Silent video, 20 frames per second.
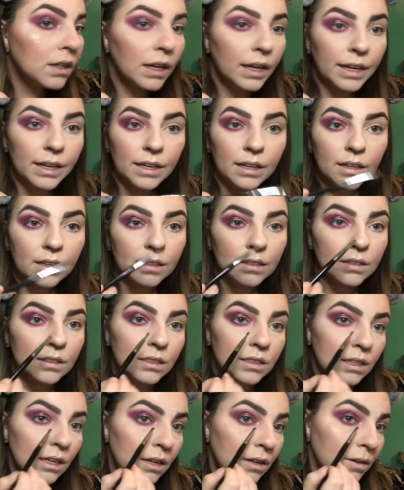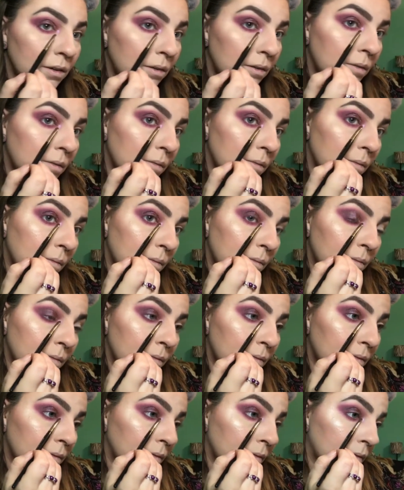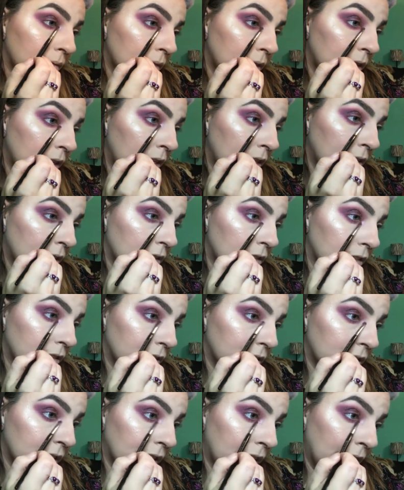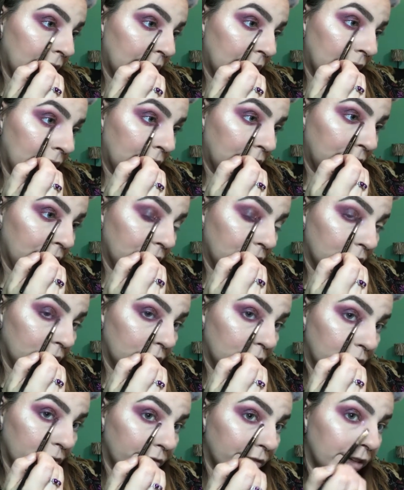Like so, just to kind of give it a little